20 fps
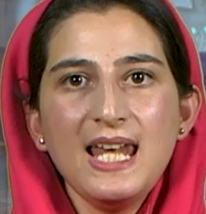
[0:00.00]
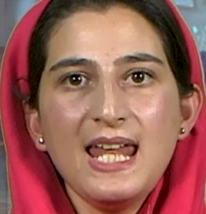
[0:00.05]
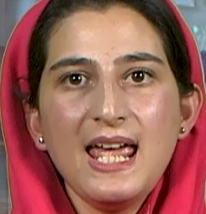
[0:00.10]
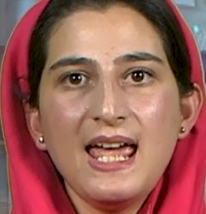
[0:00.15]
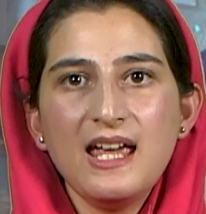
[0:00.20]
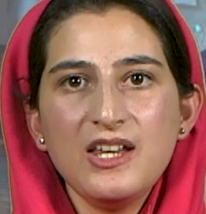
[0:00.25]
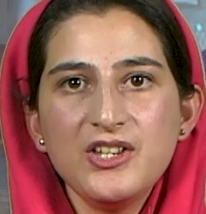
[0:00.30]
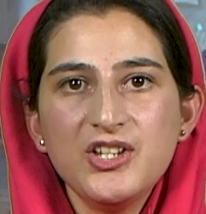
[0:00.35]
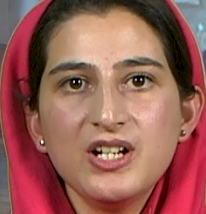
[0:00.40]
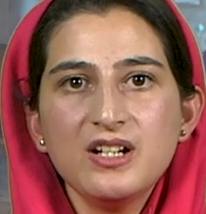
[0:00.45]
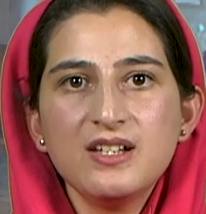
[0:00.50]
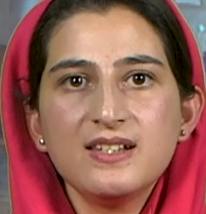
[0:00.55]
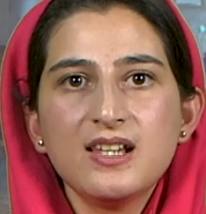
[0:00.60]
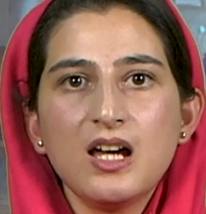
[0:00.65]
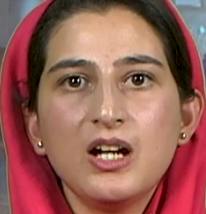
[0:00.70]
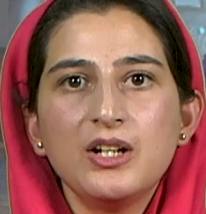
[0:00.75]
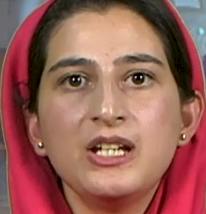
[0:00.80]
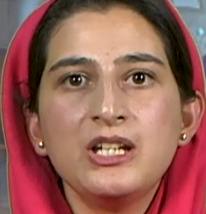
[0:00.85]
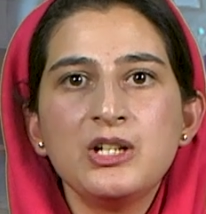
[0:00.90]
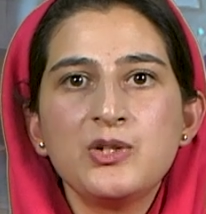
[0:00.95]
hedgers
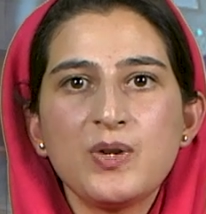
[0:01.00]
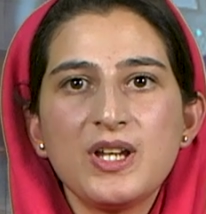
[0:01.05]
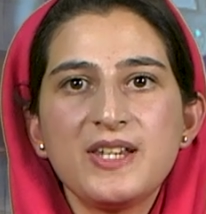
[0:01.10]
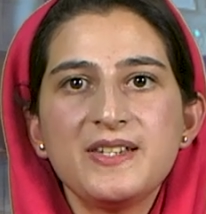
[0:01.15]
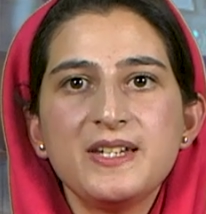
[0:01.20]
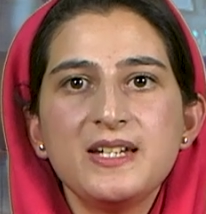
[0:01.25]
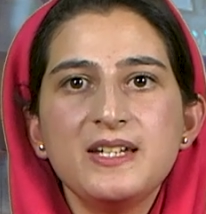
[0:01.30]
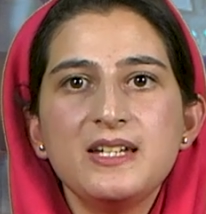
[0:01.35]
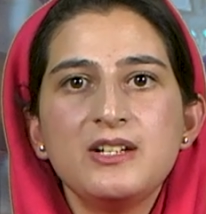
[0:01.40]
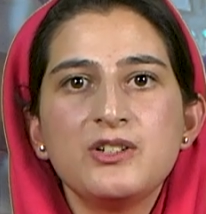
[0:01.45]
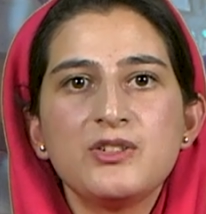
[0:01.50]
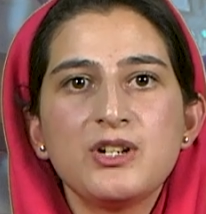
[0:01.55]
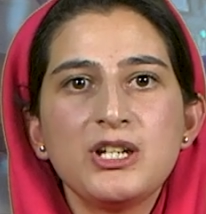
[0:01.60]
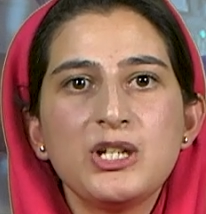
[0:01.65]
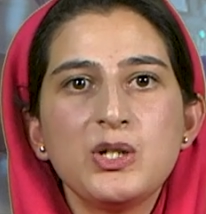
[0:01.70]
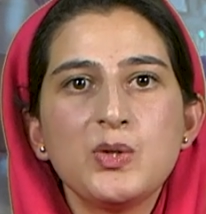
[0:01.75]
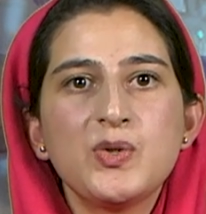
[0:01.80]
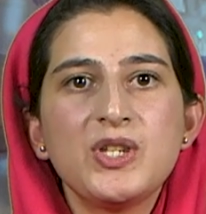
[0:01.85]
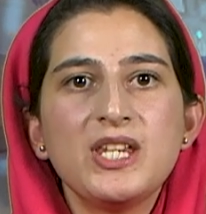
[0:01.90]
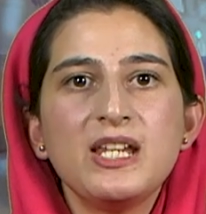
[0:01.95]
are interested in
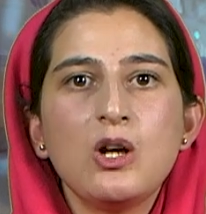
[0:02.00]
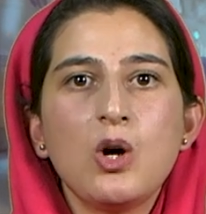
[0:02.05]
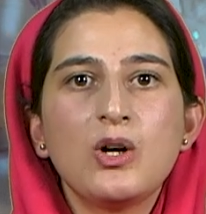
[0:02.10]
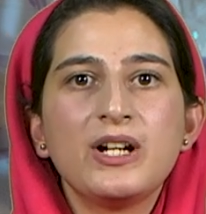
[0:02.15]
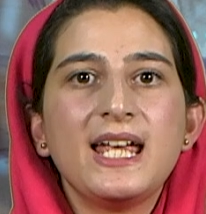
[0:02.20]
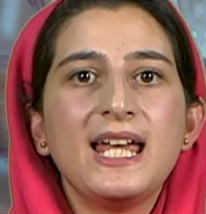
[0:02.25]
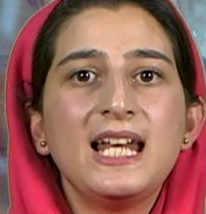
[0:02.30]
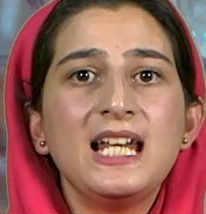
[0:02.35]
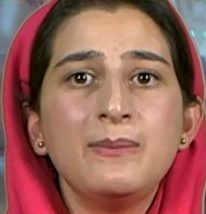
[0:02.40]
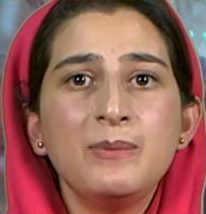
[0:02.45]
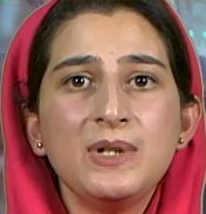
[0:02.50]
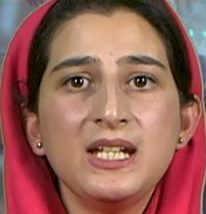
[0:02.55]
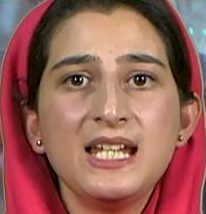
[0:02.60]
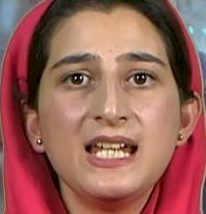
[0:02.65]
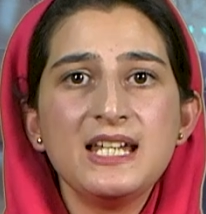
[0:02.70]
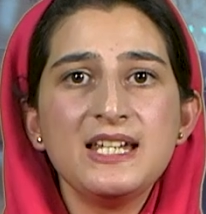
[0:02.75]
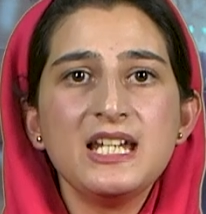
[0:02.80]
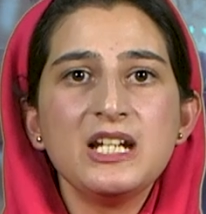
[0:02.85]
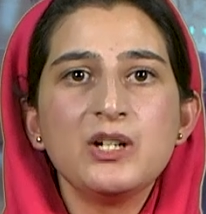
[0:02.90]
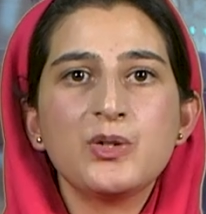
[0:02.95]
reducing or
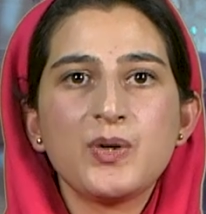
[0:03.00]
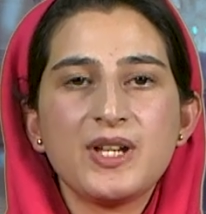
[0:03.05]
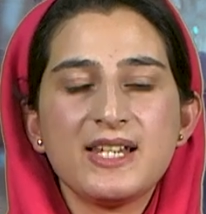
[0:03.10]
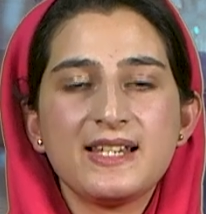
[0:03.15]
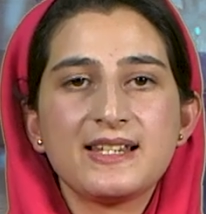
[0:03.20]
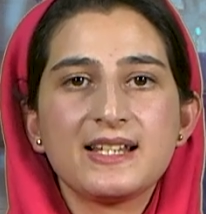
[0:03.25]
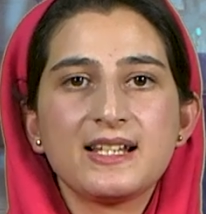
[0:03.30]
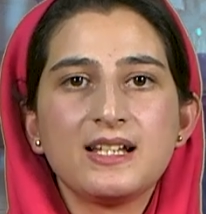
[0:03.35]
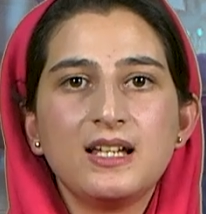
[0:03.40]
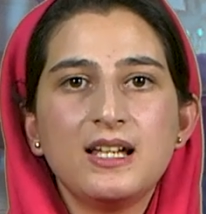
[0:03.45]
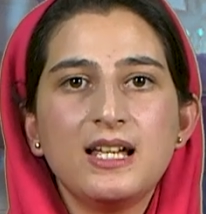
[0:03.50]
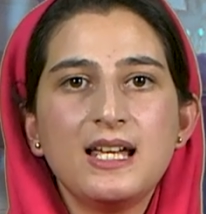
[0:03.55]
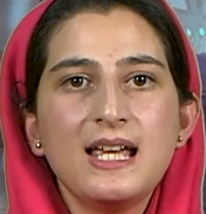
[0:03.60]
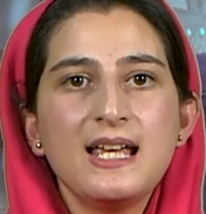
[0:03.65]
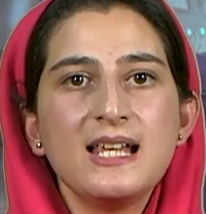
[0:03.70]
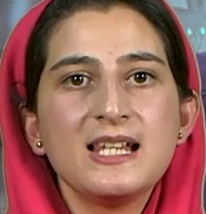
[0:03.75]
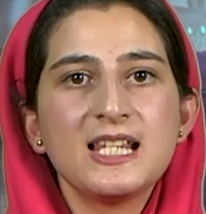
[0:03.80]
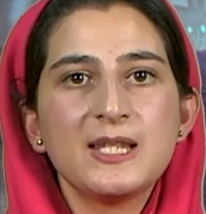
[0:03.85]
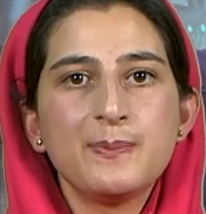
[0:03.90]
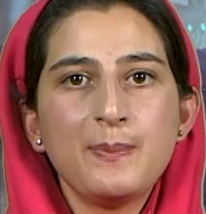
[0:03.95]
eliminating risk,
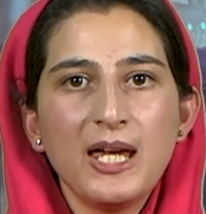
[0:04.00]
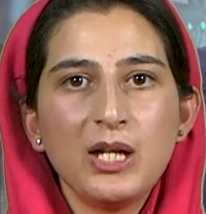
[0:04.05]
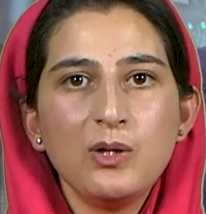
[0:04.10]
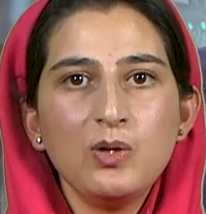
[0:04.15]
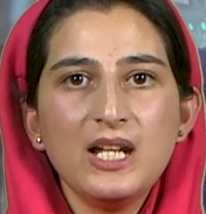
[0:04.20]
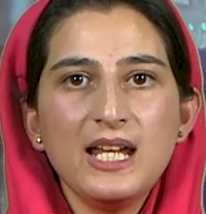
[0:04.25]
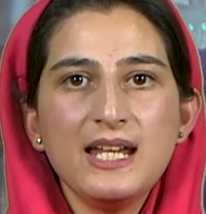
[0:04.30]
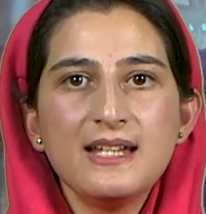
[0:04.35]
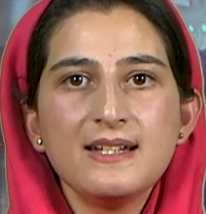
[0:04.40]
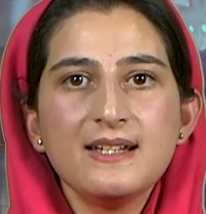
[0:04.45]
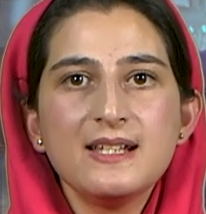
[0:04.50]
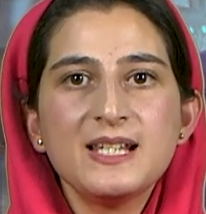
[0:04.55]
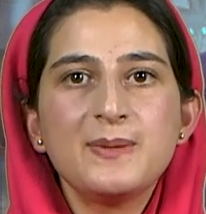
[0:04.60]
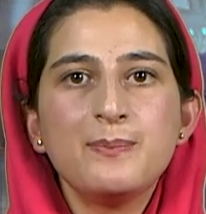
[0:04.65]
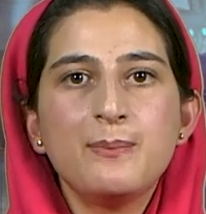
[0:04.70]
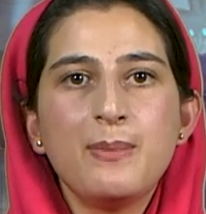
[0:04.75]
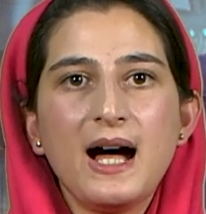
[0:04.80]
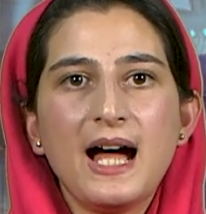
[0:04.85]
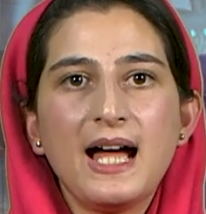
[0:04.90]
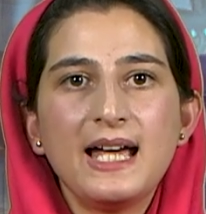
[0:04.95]
speculators
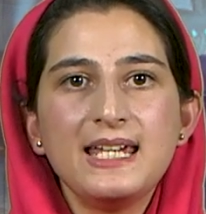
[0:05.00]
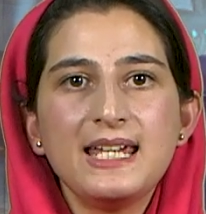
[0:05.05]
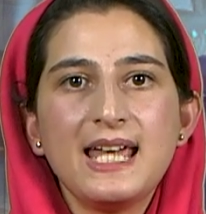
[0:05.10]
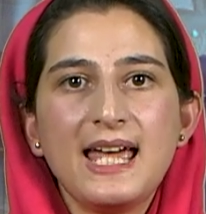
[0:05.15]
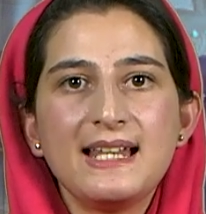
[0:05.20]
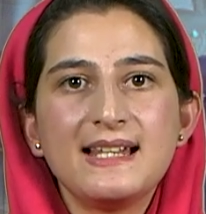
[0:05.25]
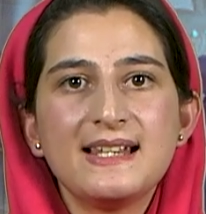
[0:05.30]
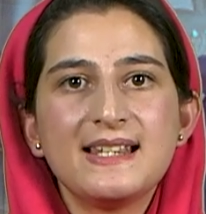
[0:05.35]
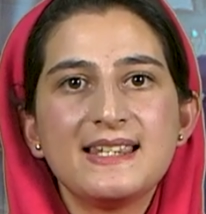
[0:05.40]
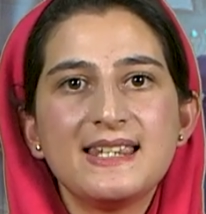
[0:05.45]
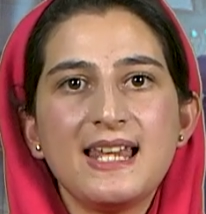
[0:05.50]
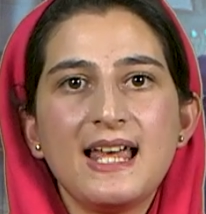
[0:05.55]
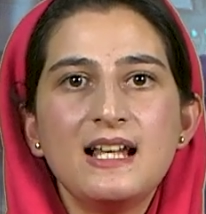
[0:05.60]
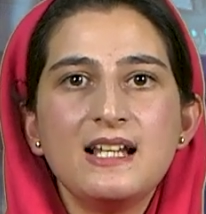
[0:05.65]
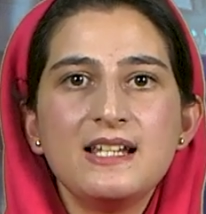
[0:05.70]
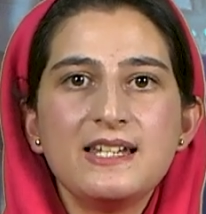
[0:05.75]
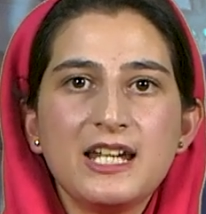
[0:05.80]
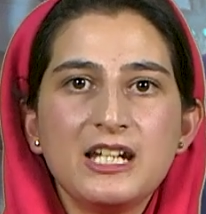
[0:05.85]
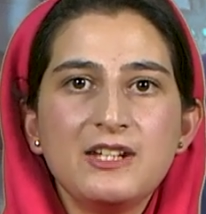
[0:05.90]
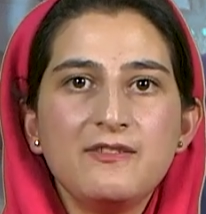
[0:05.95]
buy and sell
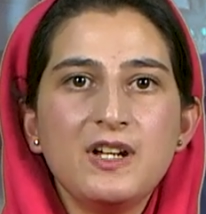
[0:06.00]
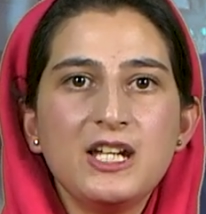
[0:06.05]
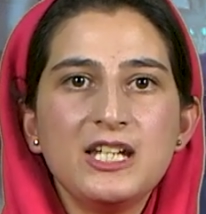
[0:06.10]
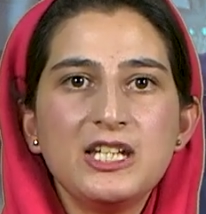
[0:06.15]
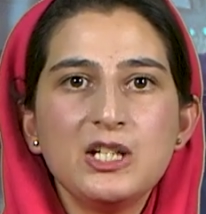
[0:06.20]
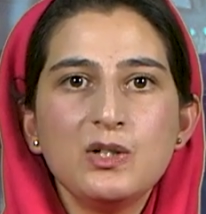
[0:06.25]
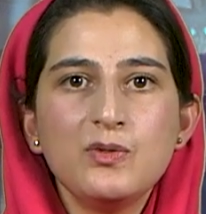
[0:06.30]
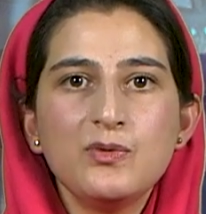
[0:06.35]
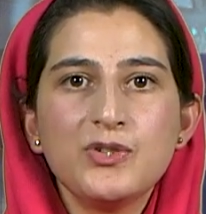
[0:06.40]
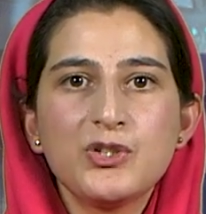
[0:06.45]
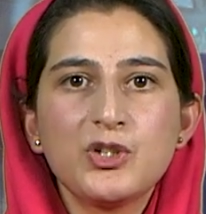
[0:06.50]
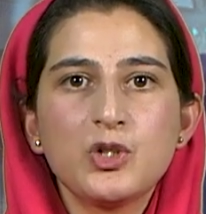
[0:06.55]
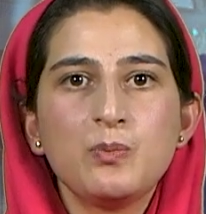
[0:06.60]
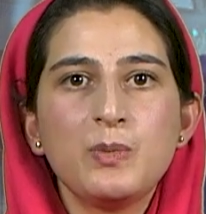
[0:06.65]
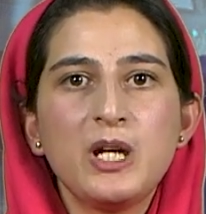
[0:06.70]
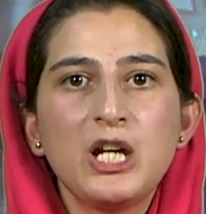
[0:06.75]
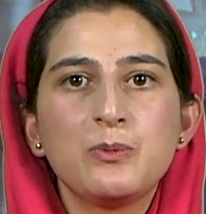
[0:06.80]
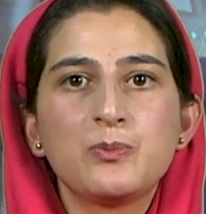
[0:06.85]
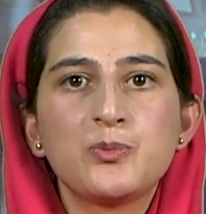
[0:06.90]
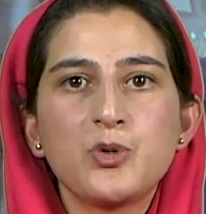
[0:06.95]
derivatives to
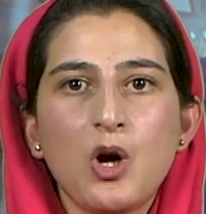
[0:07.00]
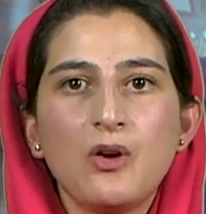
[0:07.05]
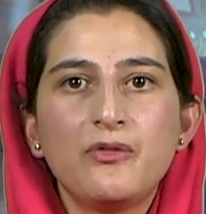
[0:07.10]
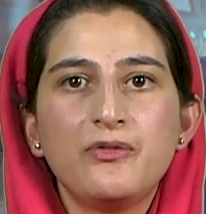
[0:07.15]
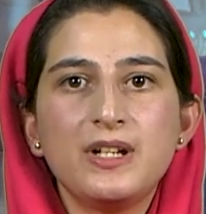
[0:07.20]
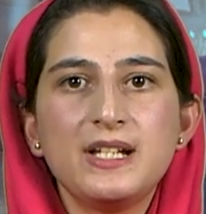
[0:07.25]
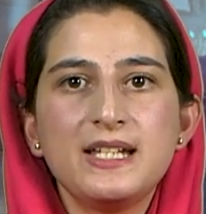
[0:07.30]
make profit